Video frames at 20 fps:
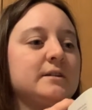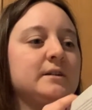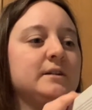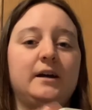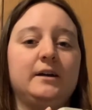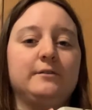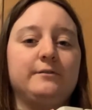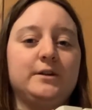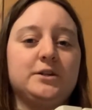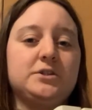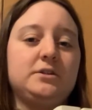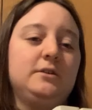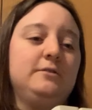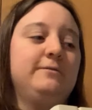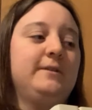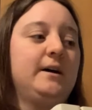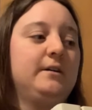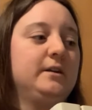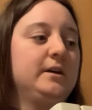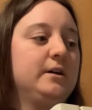I eventually
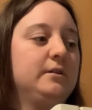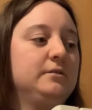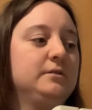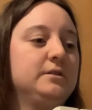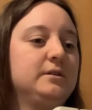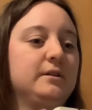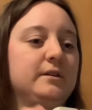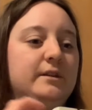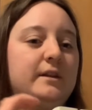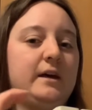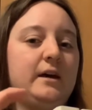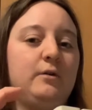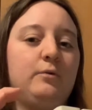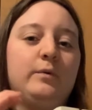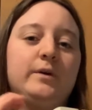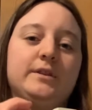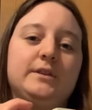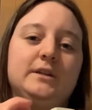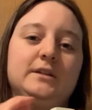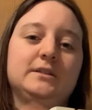found out that
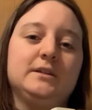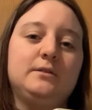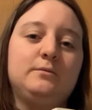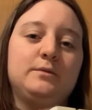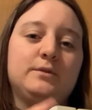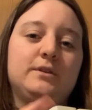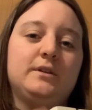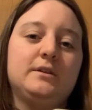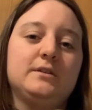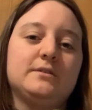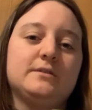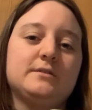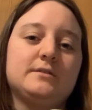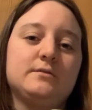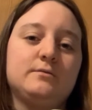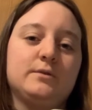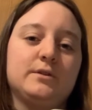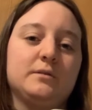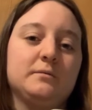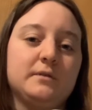what they did with
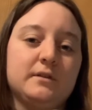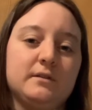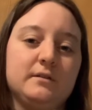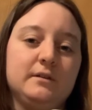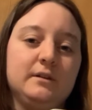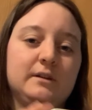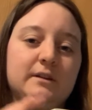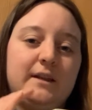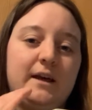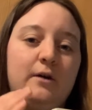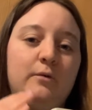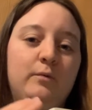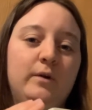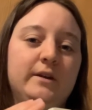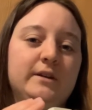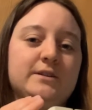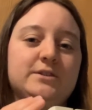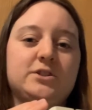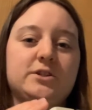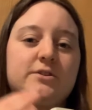that one
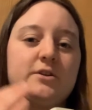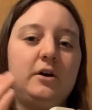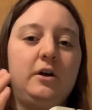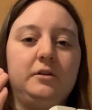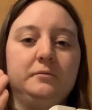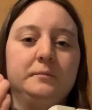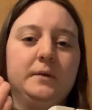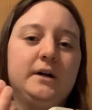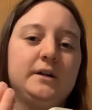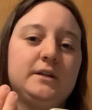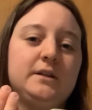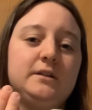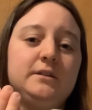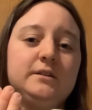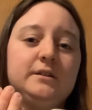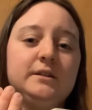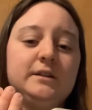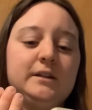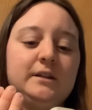is just called Monkey,